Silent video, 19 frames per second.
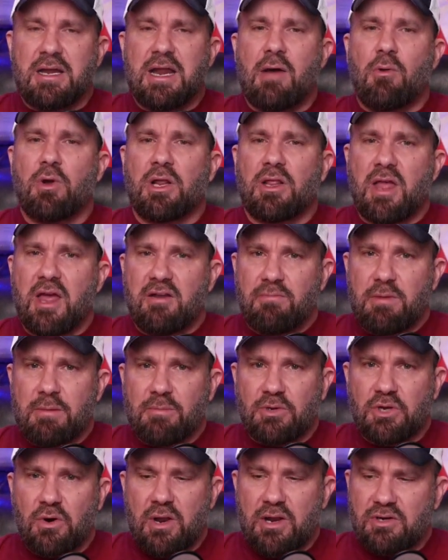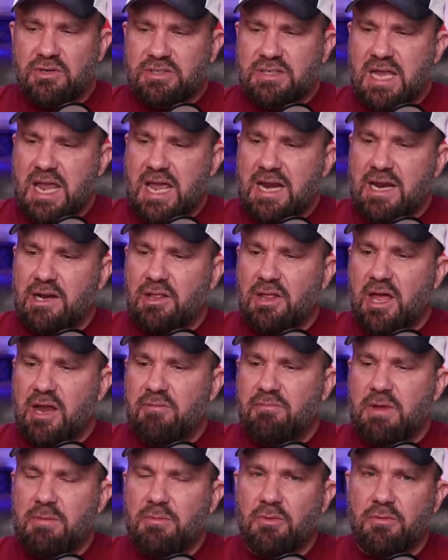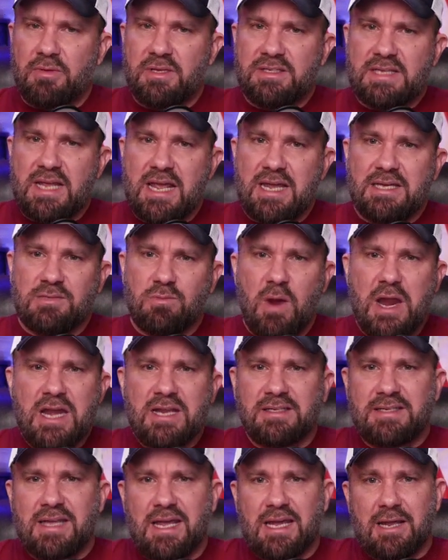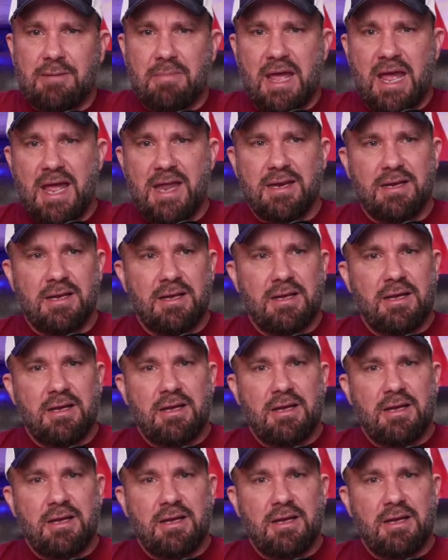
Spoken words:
Now, what a lot of people don't understand, and a lot of people have been saying is, wait a second, Matt,